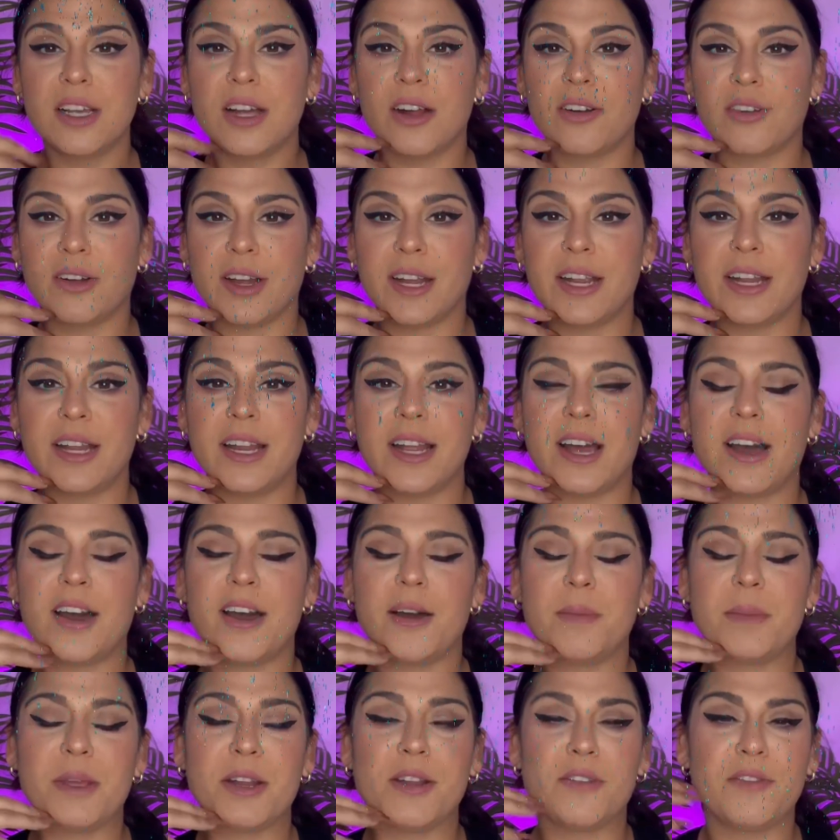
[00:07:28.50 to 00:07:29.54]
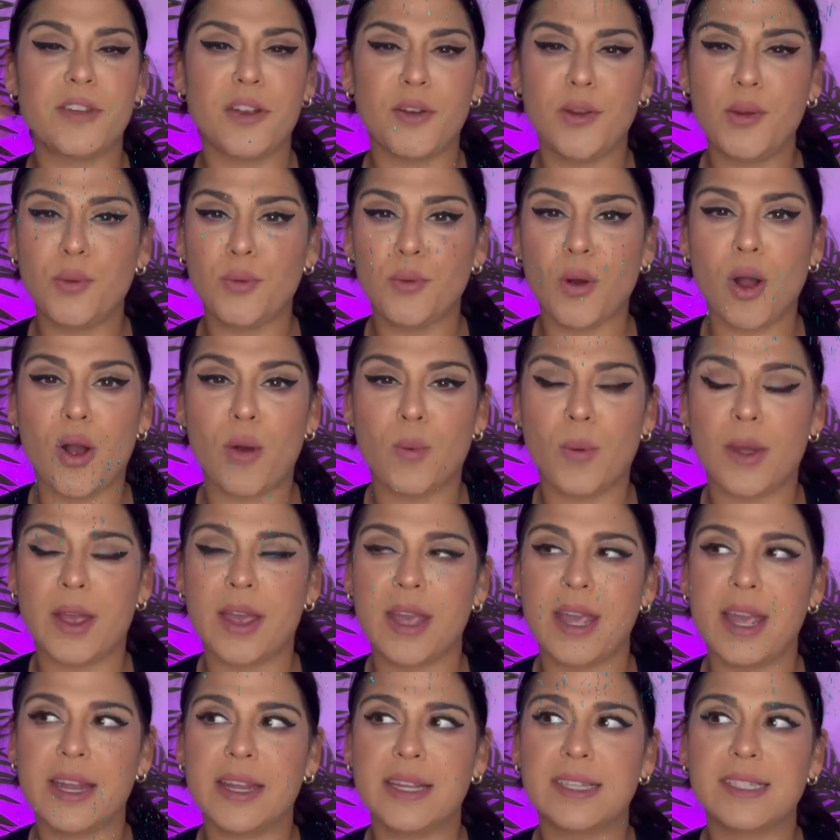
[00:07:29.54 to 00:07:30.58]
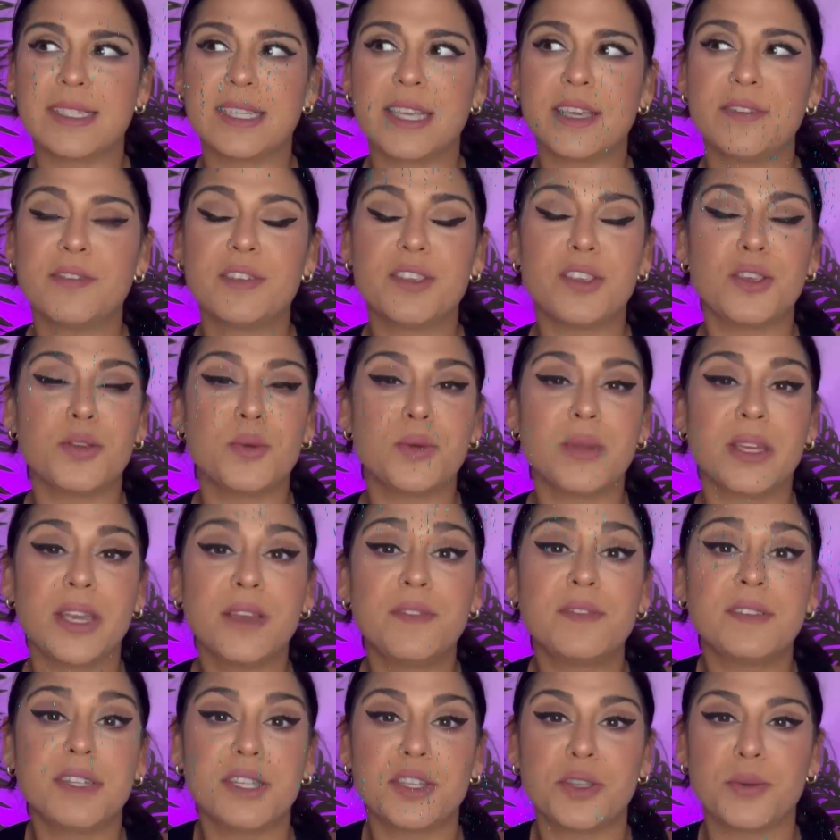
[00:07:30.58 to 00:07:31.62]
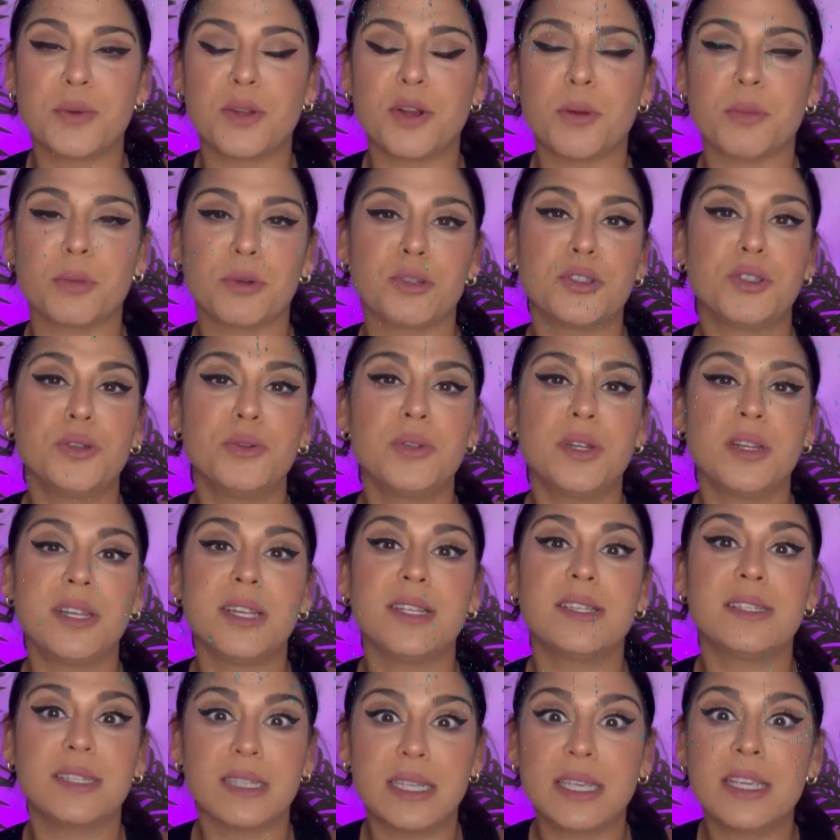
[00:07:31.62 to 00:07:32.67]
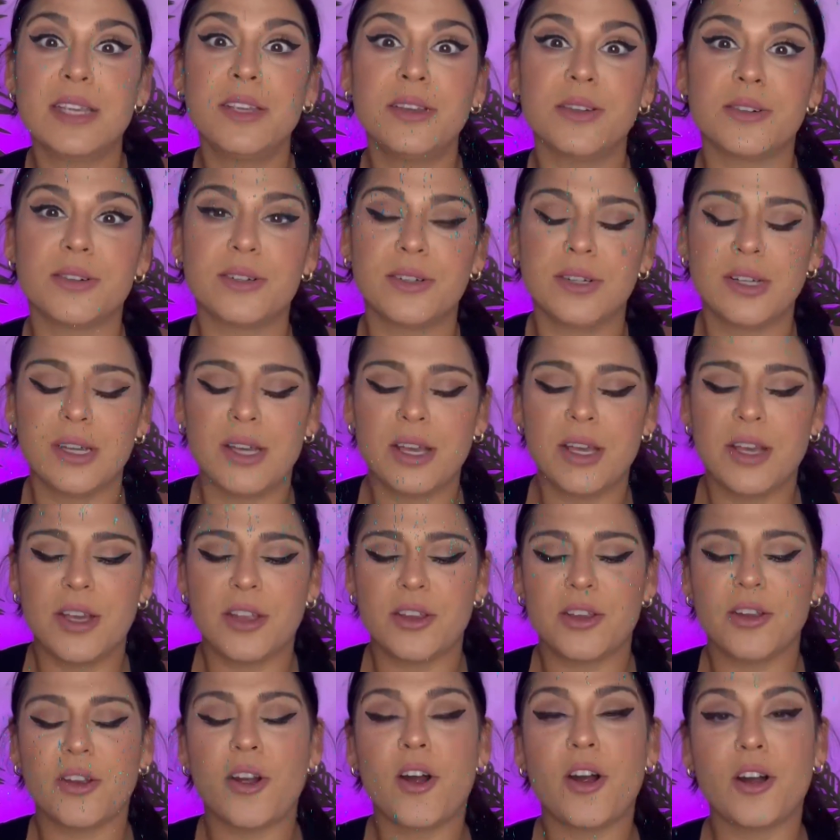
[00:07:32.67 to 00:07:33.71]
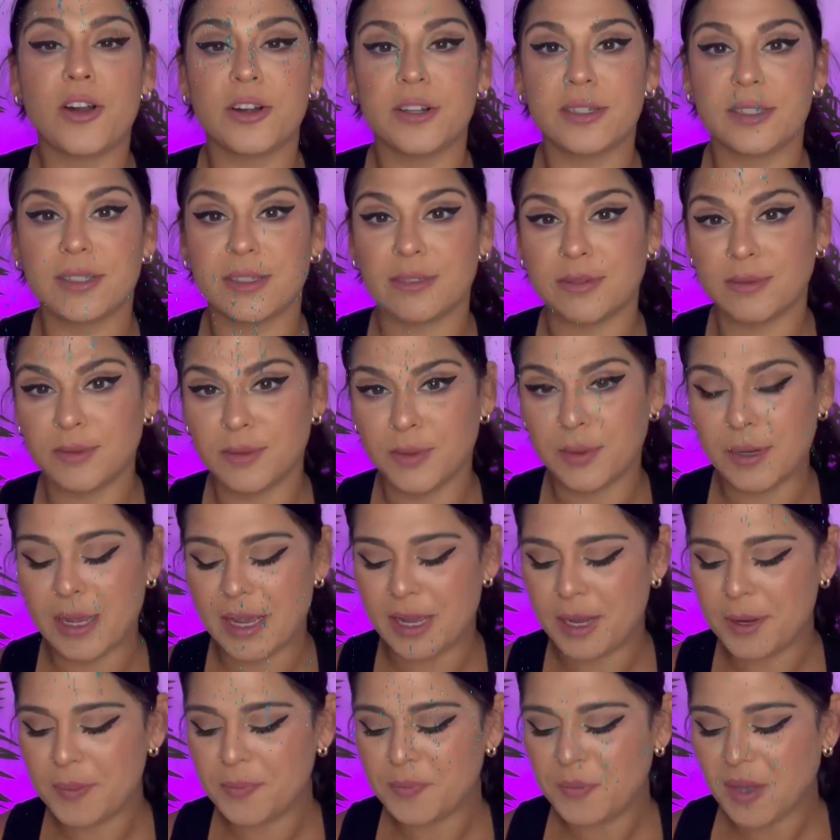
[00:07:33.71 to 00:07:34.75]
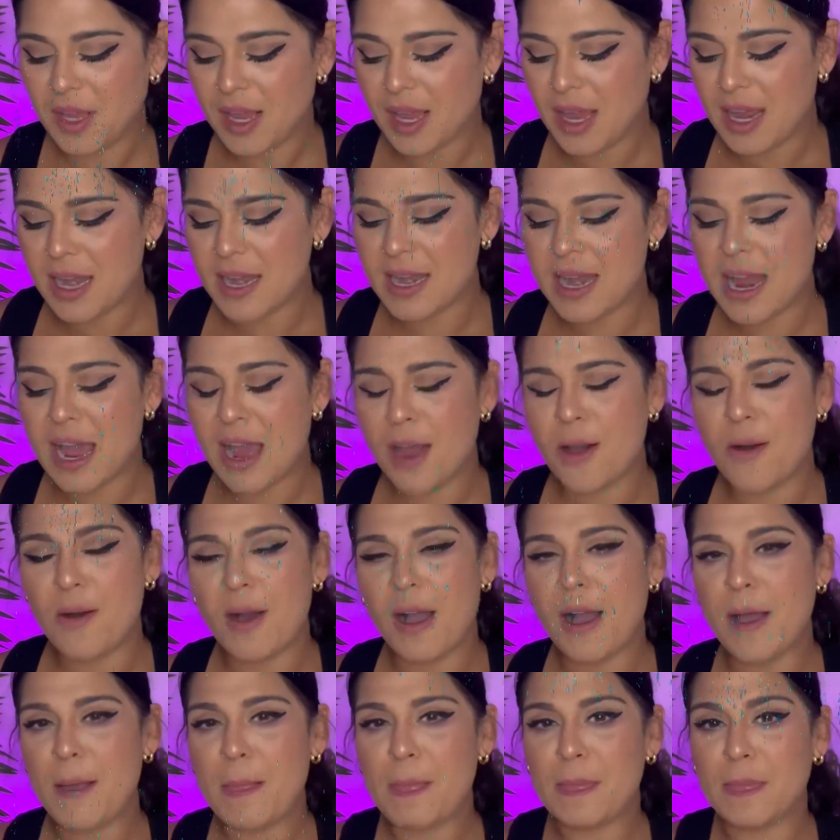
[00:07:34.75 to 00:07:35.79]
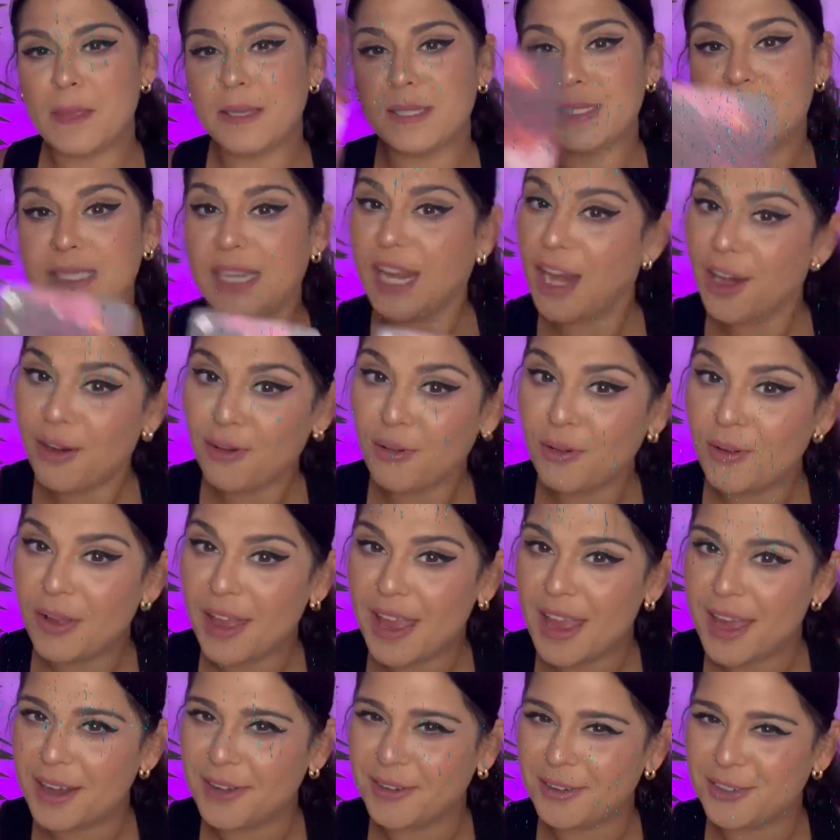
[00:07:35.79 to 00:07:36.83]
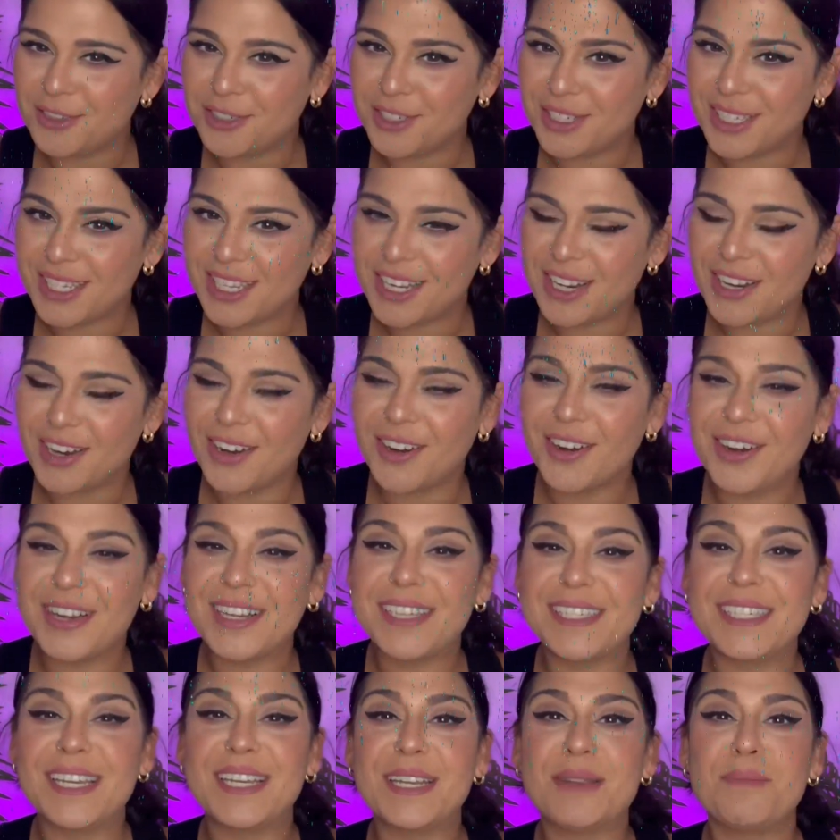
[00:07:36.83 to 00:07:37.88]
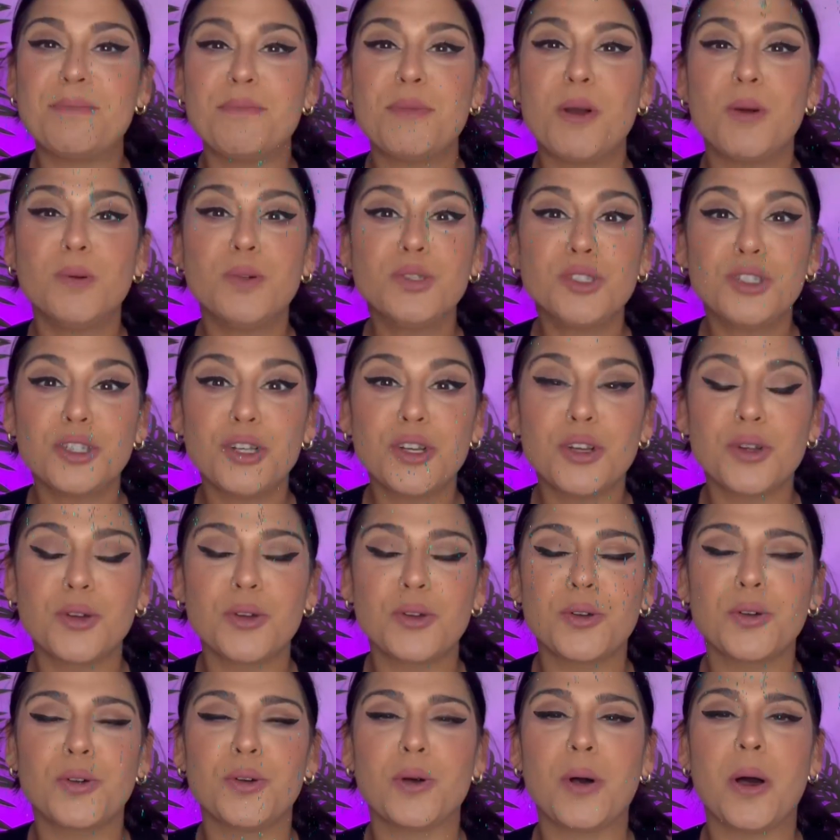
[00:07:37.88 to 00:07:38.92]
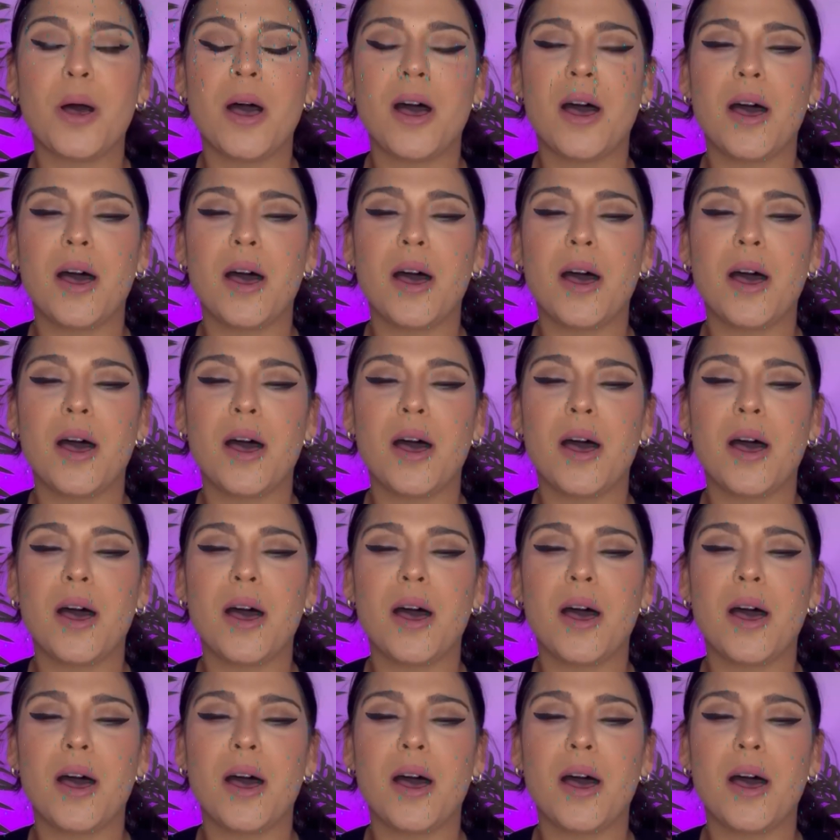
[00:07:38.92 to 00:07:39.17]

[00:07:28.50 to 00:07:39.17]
right, in a very raw way. And it's giving you, gifting you an opportunity to heal your heart, okay? Now, the sacral energy here is an emotional